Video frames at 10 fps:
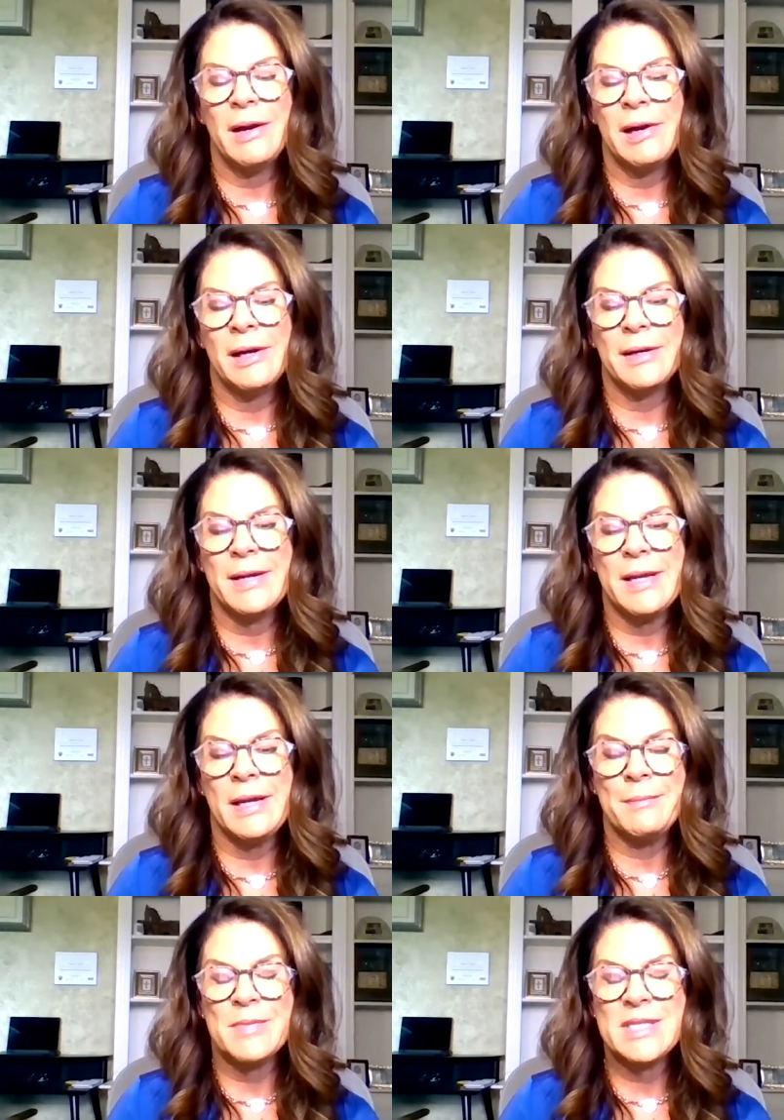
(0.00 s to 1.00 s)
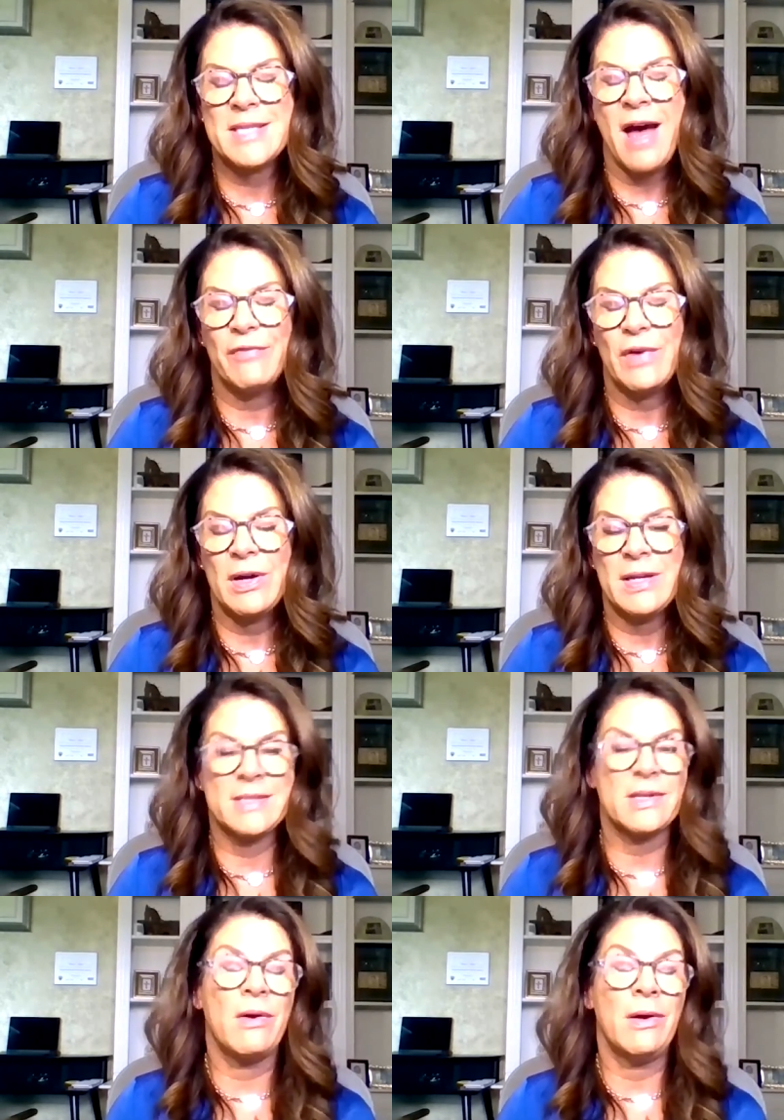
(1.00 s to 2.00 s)
our um, staff
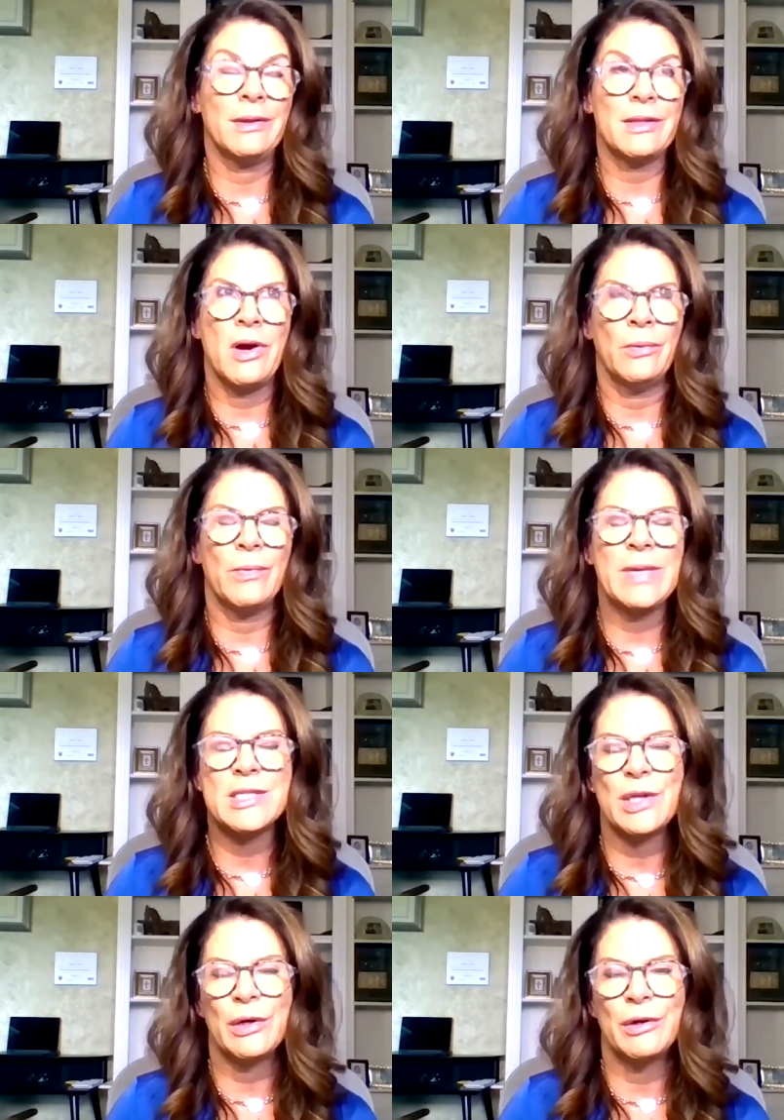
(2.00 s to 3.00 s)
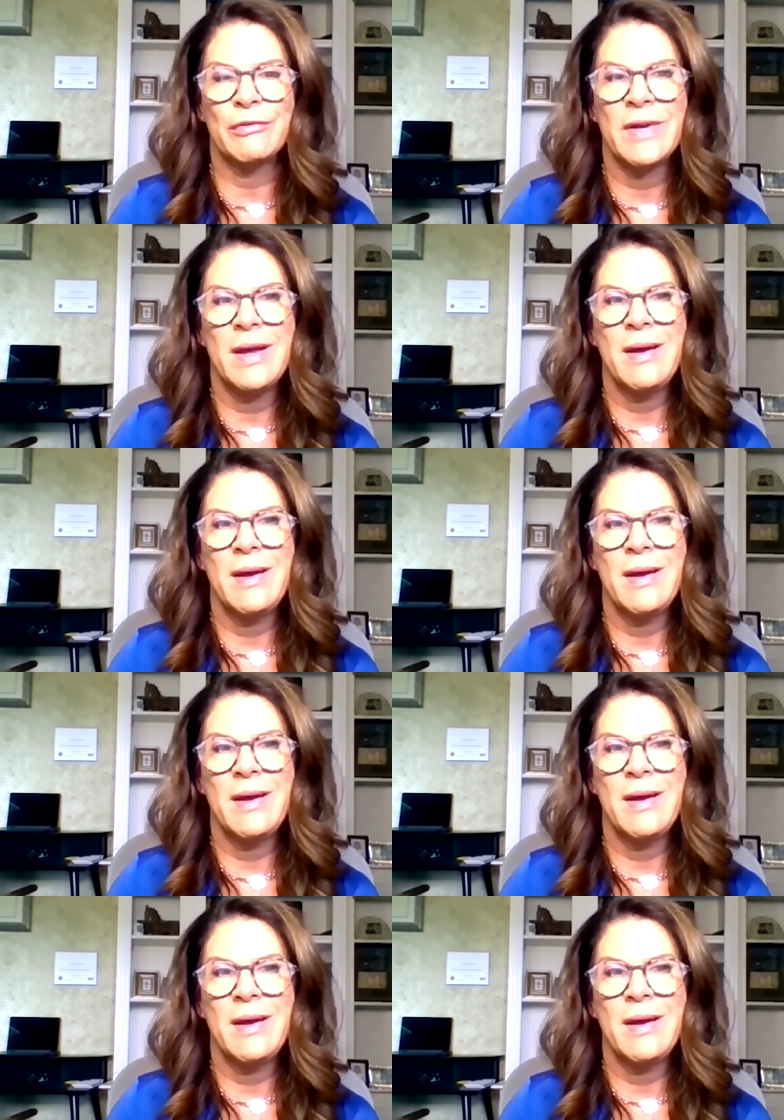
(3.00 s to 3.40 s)
is called, called We Serve.